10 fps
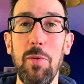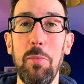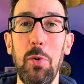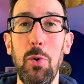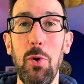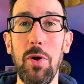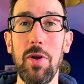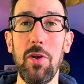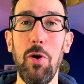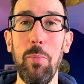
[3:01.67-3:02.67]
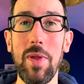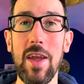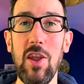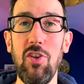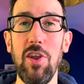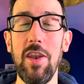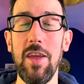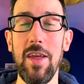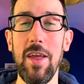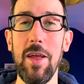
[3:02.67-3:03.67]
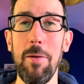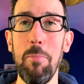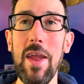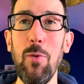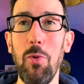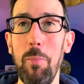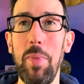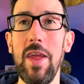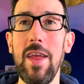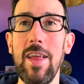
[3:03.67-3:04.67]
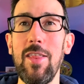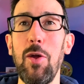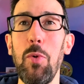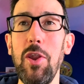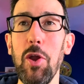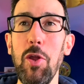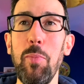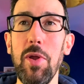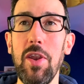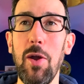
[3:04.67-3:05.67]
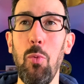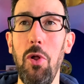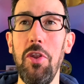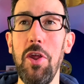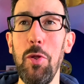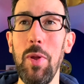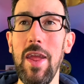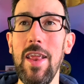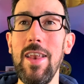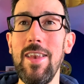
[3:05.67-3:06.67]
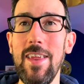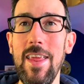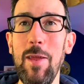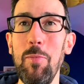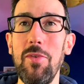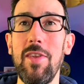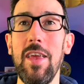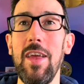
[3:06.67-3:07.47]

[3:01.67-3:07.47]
more complication. Main one being that when you open a OneNote in Teams,